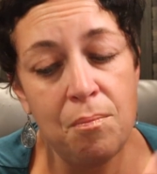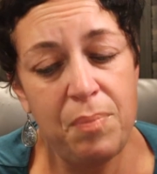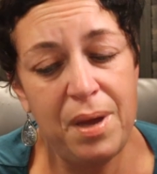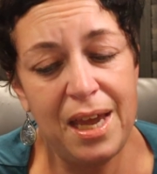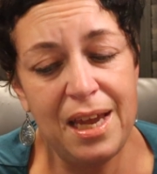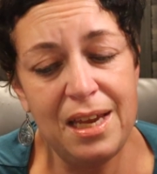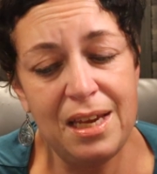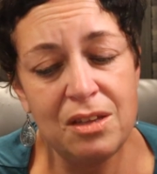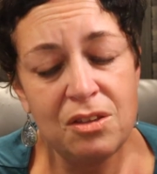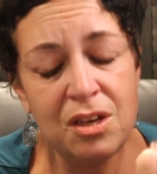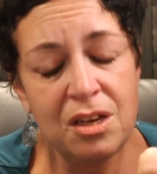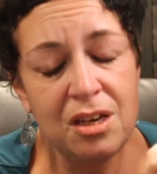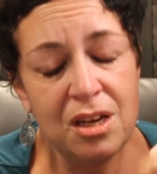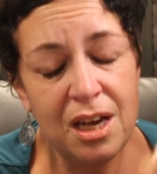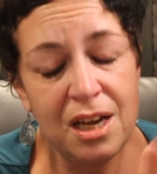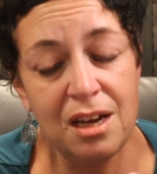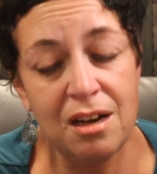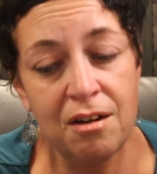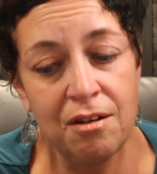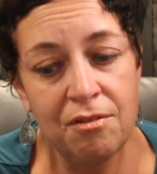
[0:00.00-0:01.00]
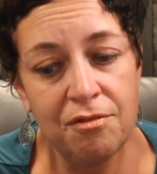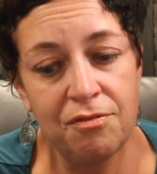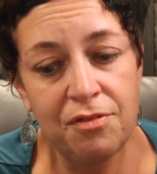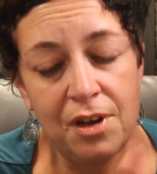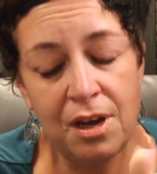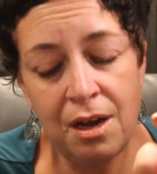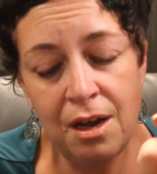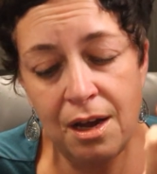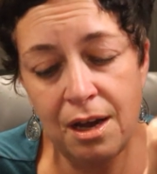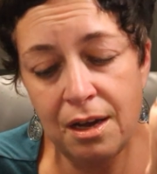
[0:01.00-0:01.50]
the Knight of
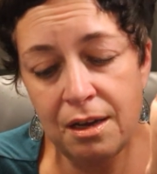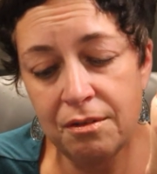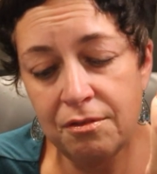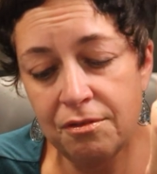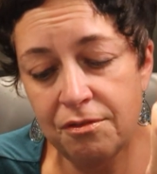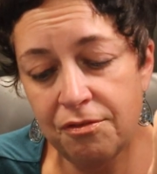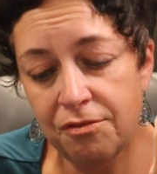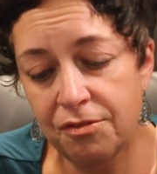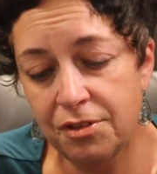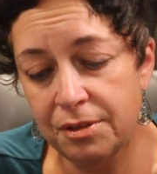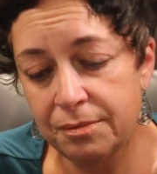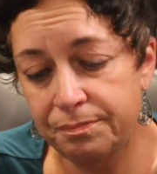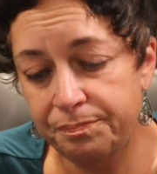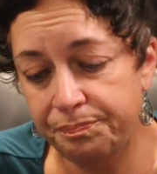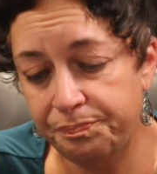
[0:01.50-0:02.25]
of